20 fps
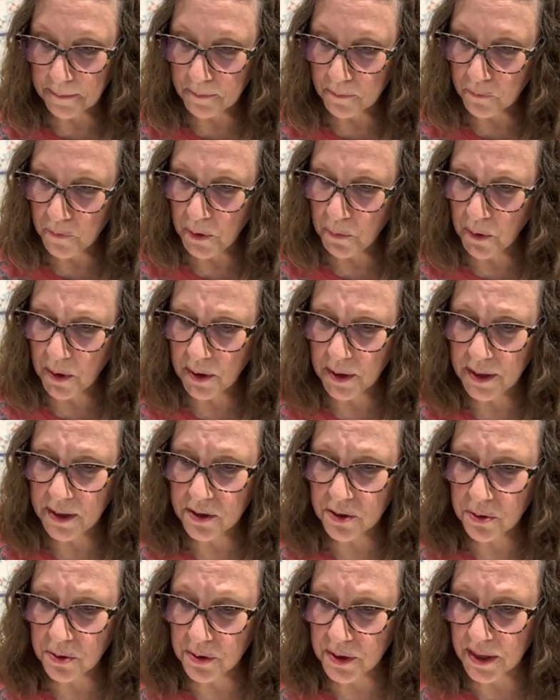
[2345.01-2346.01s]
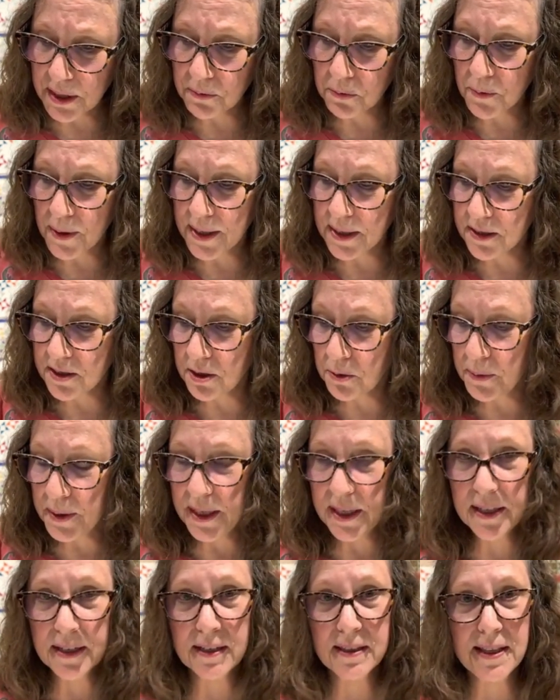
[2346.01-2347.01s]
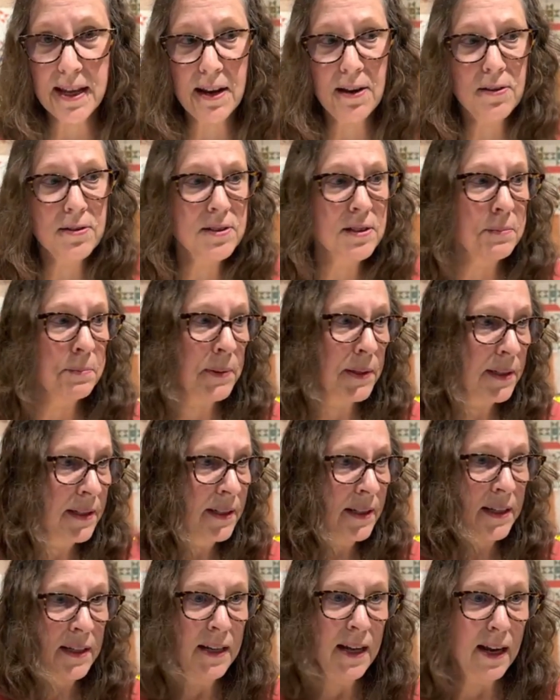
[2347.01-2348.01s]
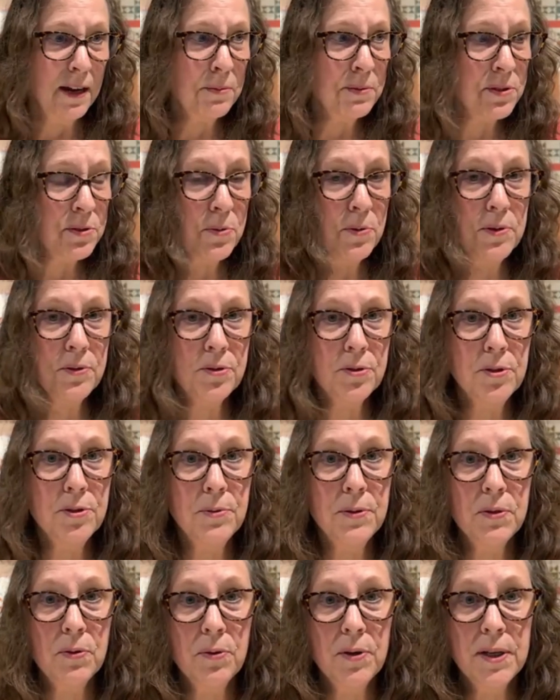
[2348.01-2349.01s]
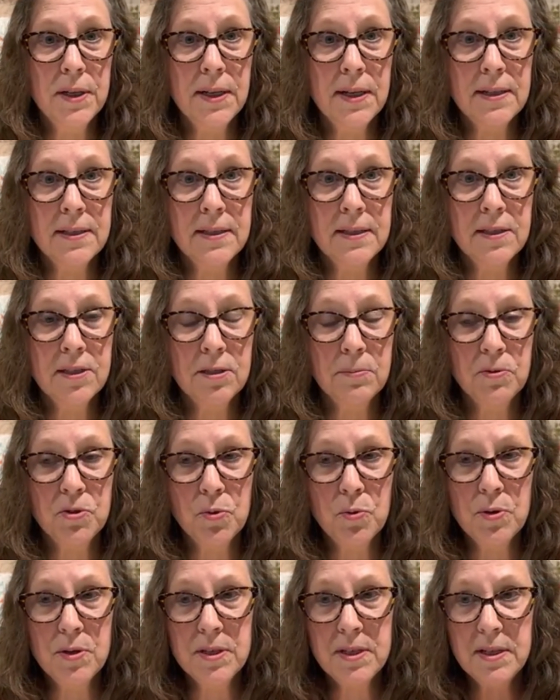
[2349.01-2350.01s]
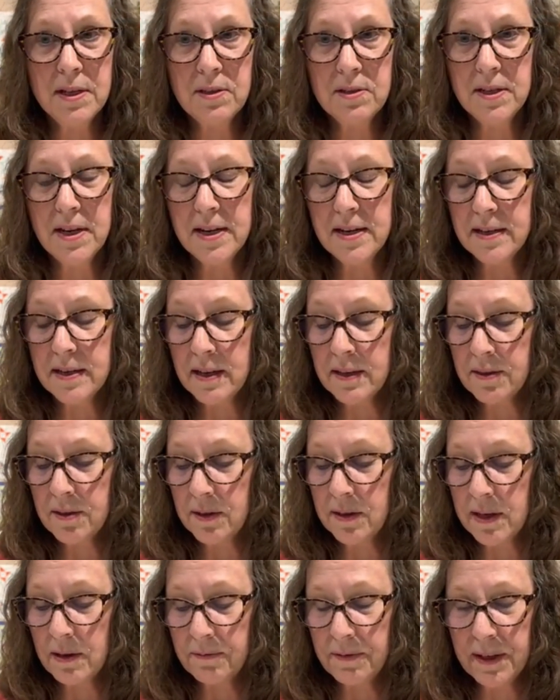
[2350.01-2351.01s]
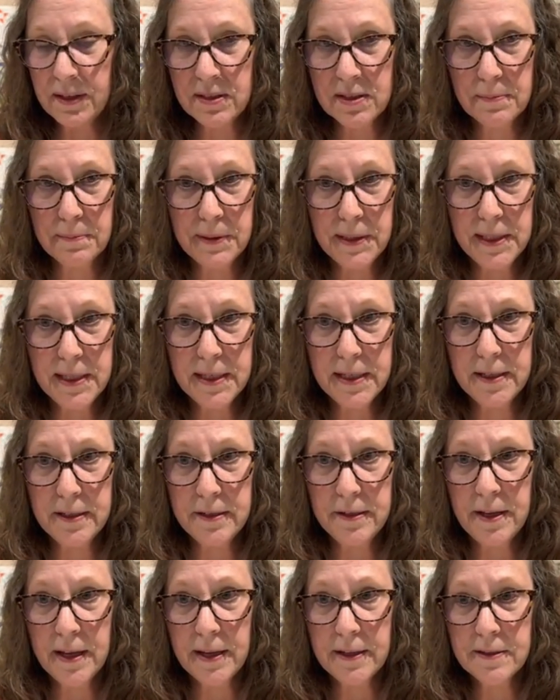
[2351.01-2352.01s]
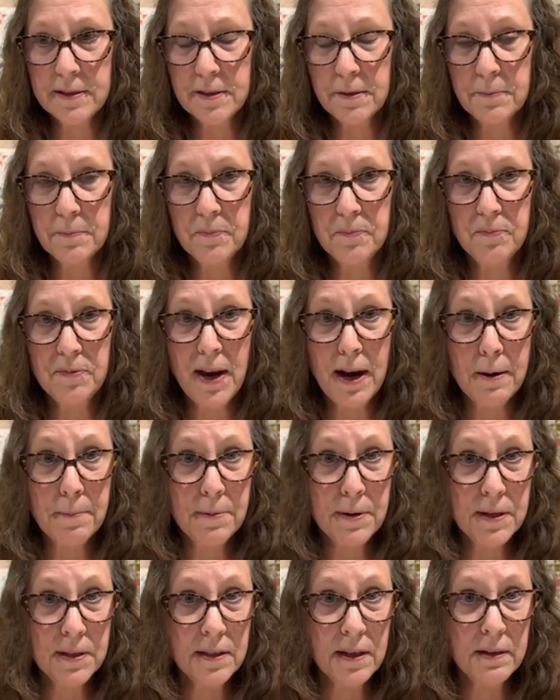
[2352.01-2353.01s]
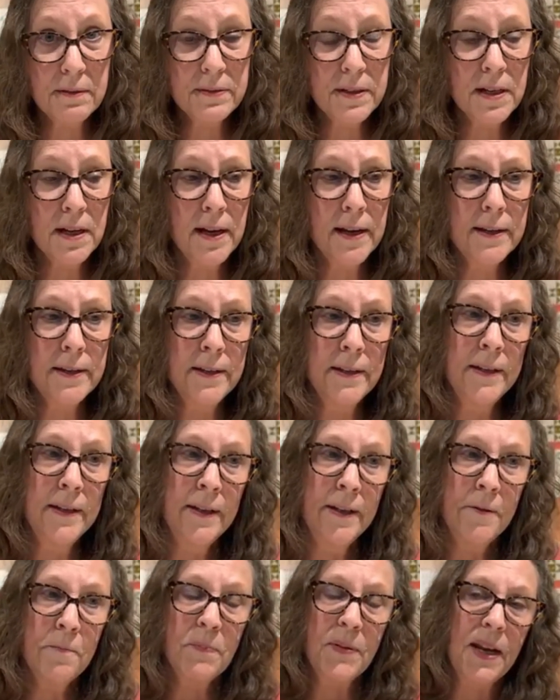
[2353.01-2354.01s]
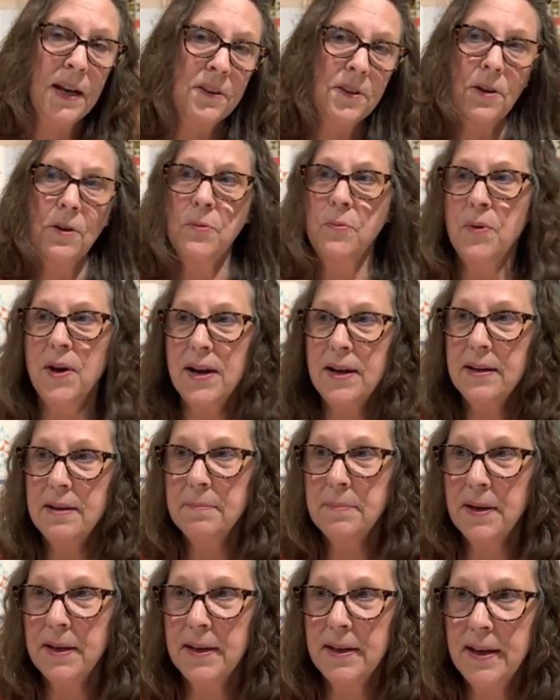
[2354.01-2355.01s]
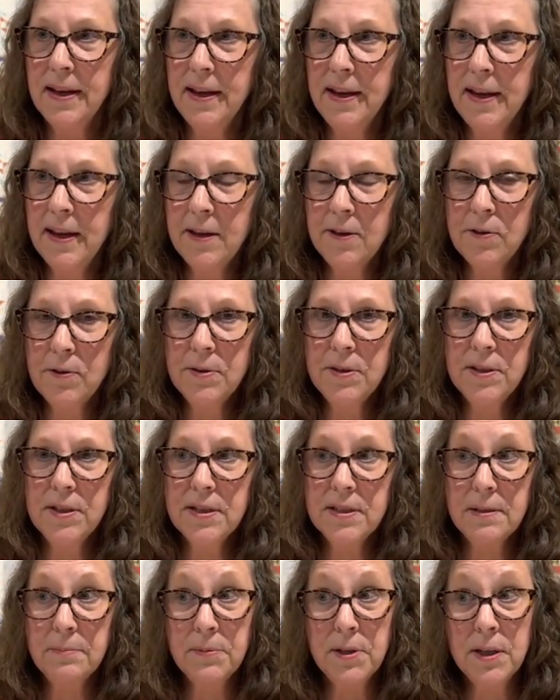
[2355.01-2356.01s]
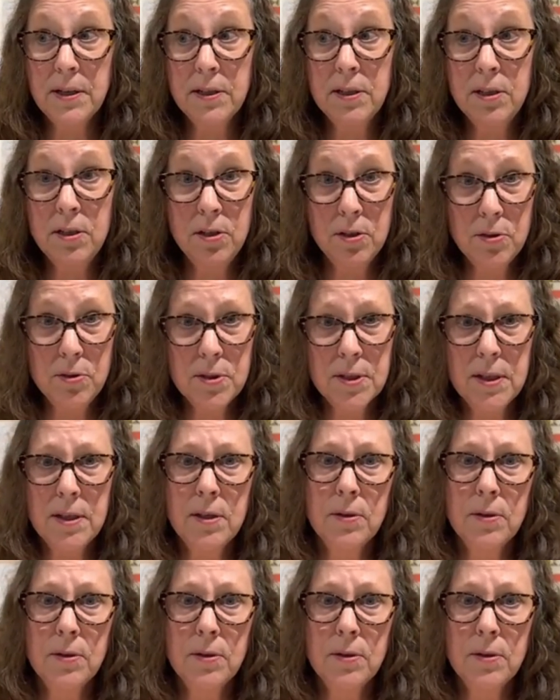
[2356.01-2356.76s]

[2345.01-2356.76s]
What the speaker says: We weren't going to do a giveaway until we hit 1,000, but I was going through and organizing some drawers the other day, and I found some linen and some fabric that I've got. And I thought, why am I hanging on to this? I'm not going to use it.